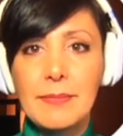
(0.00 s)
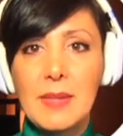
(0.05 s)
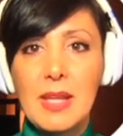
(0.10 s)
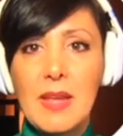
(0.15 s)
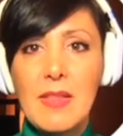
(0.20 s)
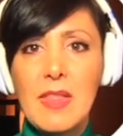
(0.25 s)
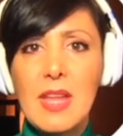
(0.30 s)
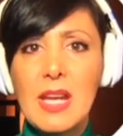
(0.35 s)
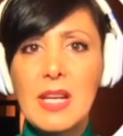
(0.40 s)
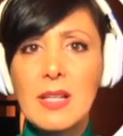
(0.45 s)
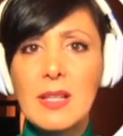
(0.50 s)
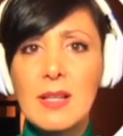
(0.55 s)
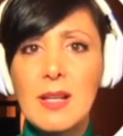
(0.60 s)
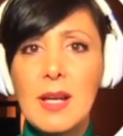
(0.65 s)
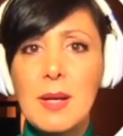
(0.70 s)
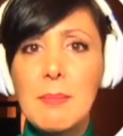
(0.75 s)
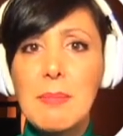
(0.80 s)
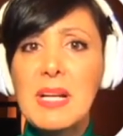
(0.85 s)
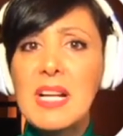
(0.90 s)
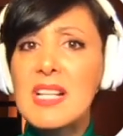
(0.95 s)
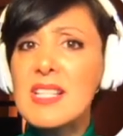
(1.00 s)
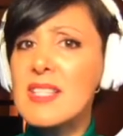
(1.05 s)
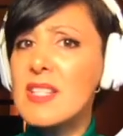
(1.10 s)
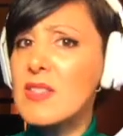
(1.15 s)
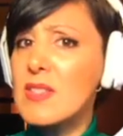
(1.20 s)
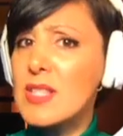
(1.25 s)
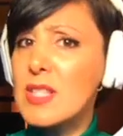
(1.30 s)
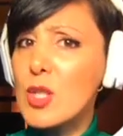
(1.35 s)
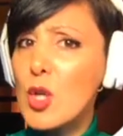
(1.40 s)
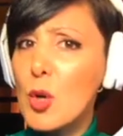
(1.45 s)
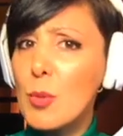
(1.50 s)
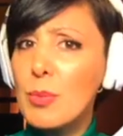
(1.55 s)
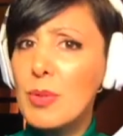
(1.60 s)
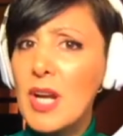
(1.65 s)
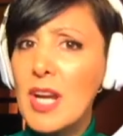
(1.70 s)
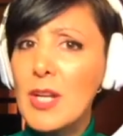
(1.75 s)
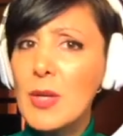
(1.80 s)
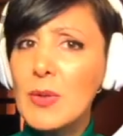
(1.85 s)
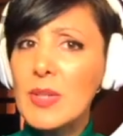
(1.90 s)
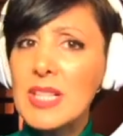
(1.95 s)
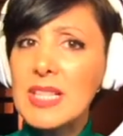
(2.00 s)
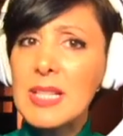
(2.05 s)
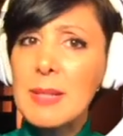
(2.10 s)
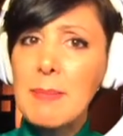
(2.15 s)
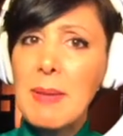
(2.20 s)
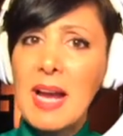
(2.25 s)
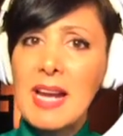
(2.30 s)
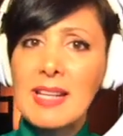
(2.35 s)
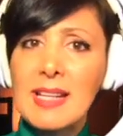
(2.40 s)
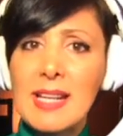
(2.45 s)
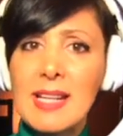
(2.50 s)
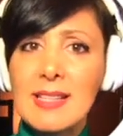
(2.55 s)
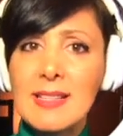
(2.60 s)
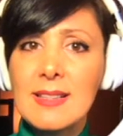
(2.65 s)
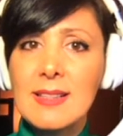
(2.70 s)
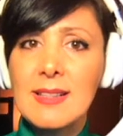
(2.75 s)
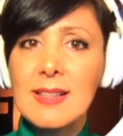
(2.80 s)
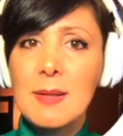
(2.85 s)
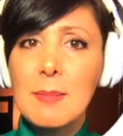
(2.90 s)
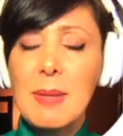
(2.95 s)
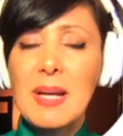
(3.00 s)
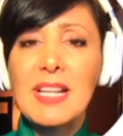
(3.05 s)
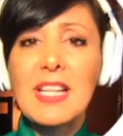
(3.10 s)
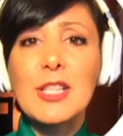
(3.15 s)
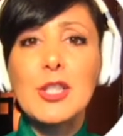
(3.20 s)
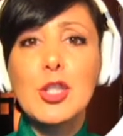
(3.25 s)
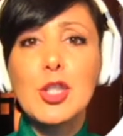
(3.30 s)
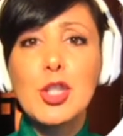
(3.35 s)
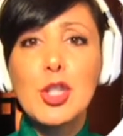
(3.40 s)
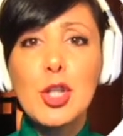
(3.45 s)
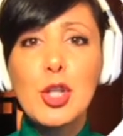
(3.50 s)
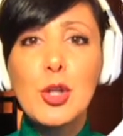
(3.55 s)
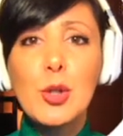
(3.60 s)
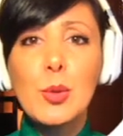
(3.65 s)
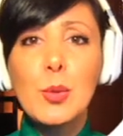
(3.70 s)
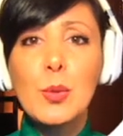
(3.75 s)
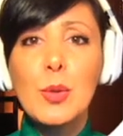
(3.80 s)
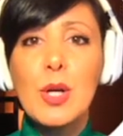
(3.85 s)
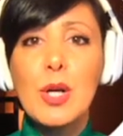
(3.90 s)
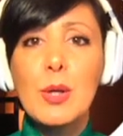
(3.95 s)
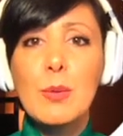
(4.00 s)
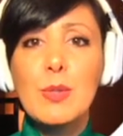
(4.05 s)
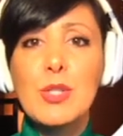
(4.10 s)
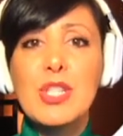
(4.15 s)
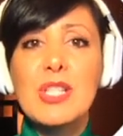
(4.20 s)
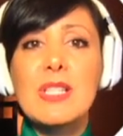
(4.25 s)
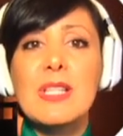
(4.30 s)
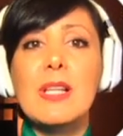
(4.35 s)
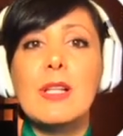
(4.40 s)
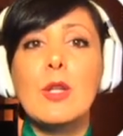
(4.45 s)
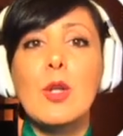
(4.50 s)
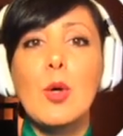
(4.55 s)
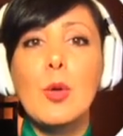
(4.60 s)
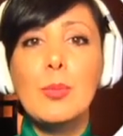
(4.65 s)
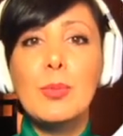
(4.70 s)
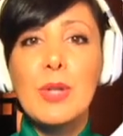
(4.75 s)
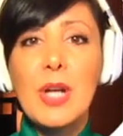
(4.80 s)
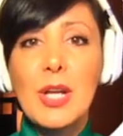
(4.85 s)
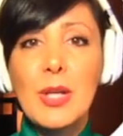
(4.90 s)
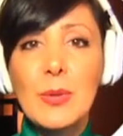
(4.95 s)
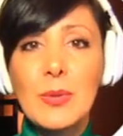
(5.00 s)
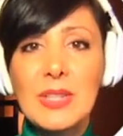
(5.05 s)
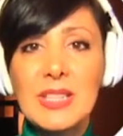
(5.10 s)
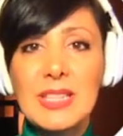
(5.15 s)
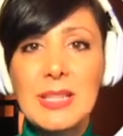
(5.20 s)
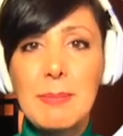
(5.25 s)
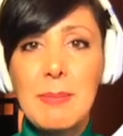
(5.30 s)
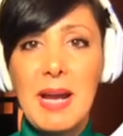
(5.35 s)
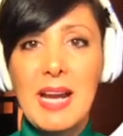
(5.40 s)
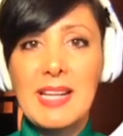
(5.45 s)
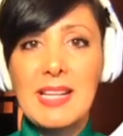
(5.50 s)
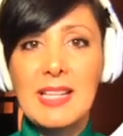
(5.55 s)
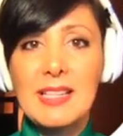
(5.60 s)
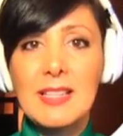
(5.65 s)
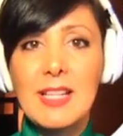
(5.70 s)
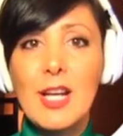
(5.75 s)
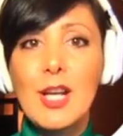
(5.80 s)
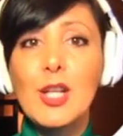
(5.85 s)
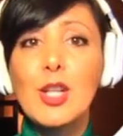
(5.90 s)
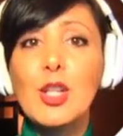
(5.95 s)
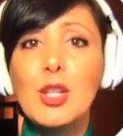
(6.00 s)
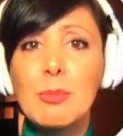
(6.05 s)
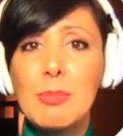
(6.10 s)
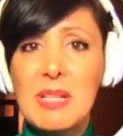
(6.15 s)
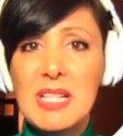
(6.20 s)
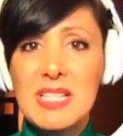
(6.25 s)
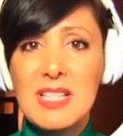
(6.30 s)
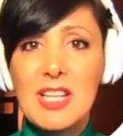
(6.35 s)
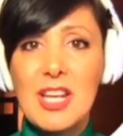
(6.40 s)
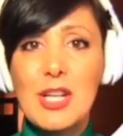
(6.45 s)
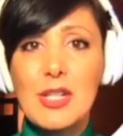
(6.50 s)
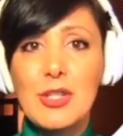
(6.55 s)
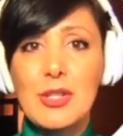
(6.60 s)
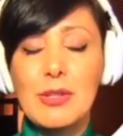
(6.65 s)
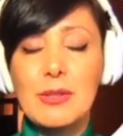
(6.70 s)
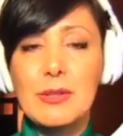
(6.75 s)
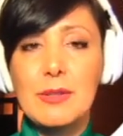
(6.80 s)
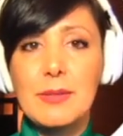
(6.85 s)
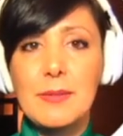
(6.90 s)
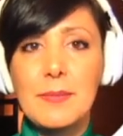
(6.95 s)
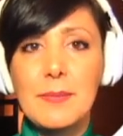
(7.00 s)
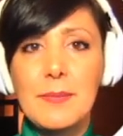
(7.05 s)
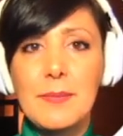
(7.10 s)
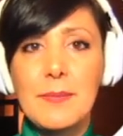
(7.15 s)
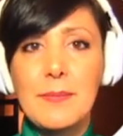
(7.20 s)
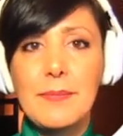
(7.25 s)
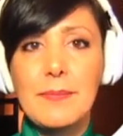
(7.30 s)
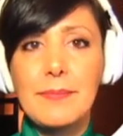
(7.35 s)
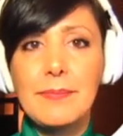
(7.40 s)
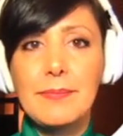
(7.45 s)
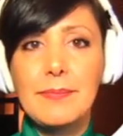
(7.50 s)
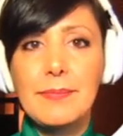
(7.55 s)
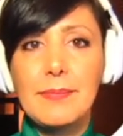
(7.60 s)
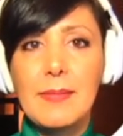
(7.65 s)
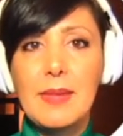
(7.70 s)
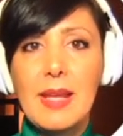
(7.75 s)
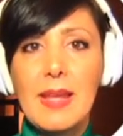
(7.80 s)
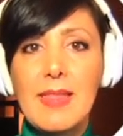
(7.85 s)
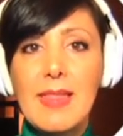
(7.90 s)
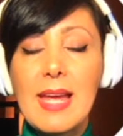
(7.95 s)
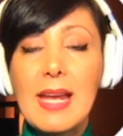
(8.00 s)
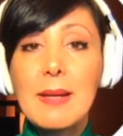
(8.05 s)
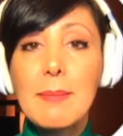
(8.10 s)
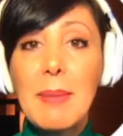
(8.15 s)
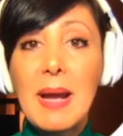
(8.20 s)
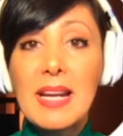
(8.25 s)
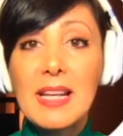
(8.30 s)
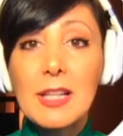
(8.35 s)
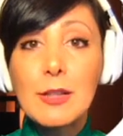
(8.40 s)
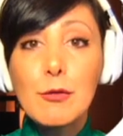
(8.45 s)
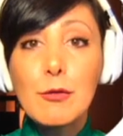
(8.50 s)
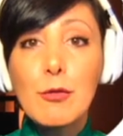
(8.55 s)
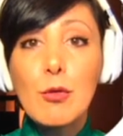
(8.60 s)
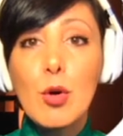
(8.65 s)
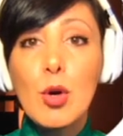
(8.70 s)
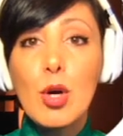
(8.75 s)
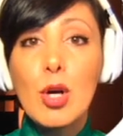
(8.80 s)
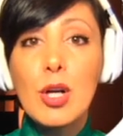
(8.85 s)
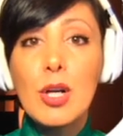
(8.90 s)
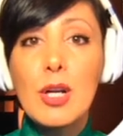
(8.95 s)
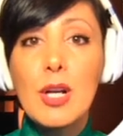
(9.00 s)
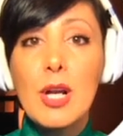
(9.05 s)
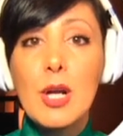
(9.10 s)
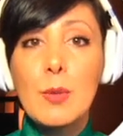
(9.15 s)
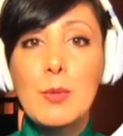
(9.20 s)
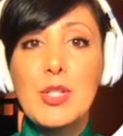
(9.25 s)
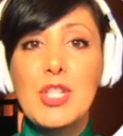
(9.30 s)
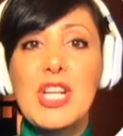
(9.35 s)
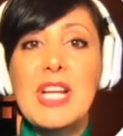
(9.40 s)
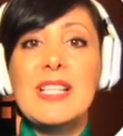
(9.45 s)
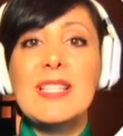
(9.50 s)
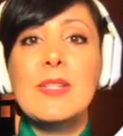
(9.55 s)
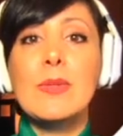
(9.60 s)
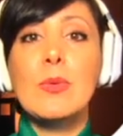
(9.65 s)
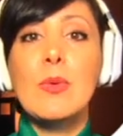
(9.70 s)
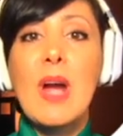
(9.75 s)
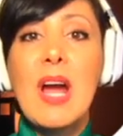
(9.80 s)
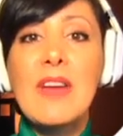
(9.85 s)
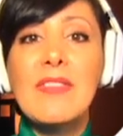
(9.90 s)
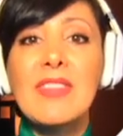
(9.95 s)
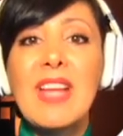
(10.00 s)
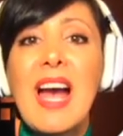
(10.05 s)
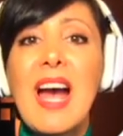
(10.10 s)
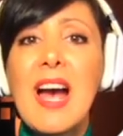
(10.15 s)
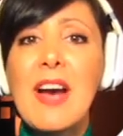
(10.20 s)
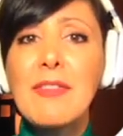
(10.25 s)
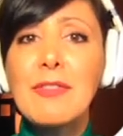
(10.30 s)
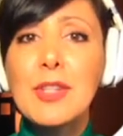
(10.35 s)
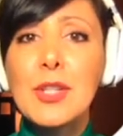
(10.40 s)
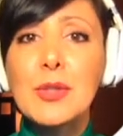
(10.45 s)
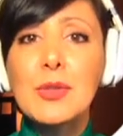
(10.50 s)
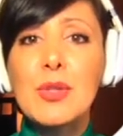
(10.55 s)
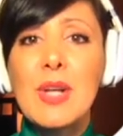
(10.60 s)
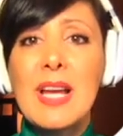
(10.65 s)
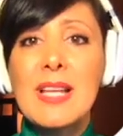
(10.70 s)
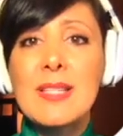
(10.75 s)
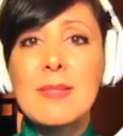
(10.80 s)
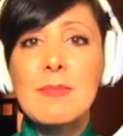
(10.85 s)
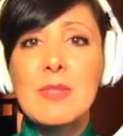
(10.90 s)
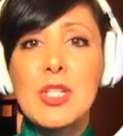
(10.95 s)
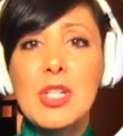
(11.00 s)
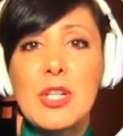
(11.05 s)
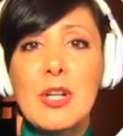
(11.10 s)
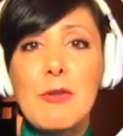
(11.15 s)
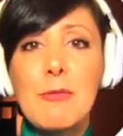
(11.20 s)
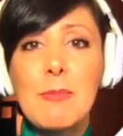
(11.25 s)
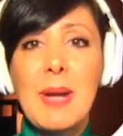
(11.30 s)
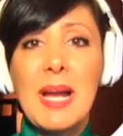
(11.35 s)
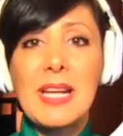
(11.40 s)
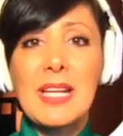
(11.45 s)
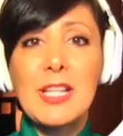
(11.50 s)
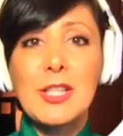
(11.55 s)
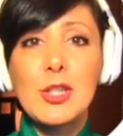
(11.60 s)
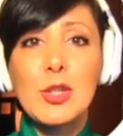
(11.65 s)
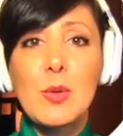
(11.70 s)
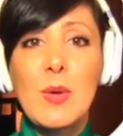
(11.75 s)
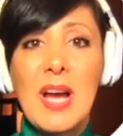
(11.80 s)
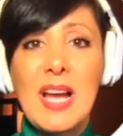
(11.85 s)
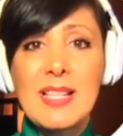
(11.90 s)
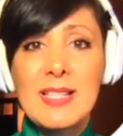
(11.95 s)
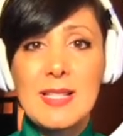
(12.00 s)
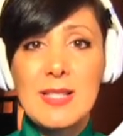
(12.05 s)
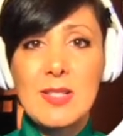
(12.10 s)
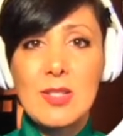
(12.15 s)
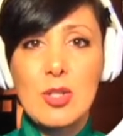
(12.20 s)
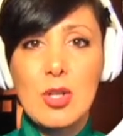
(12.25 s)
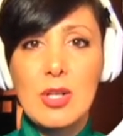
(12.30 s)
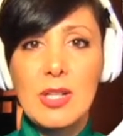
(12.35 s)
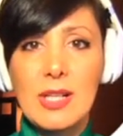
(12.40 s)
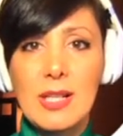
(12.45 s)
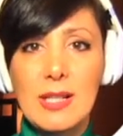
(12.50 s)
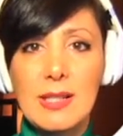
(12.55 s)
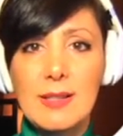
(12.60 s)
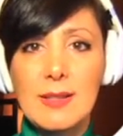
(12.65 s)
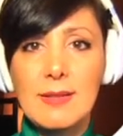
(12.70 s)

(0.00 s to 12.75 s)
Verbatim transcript: Then, because there is no priority packet, packet 2, which is a low priority packet, could be scheduled. Then packet 4, which has arrived after transmission of packet 2 has started,